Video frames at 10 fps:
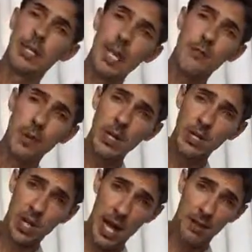day 3
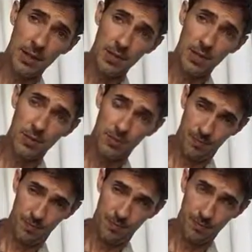challenge,
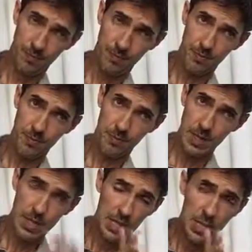
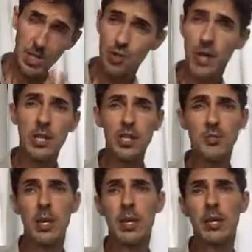just try to
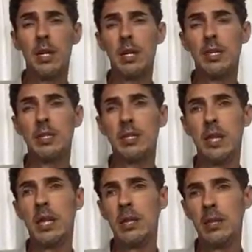spend
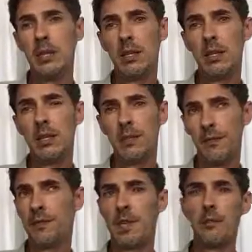10 to
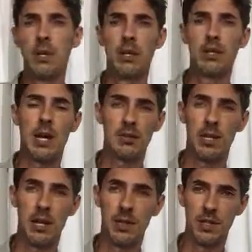15 minutes
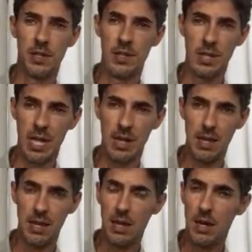outside in the sun
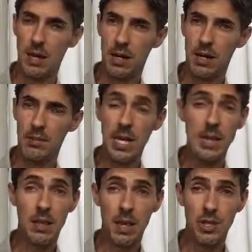daily.
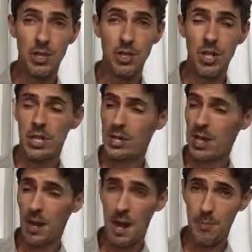Eat lunch,
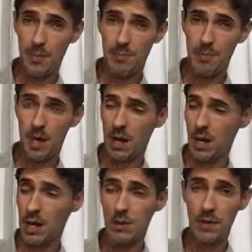take a nap,
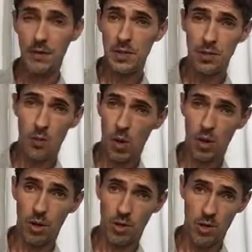even if it's to
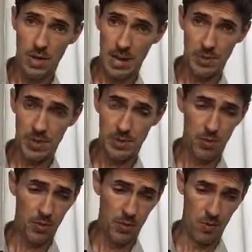work on your laptop
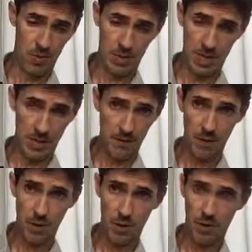or take a
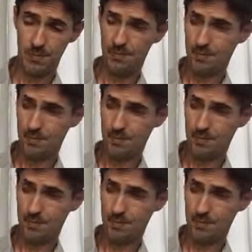phone call.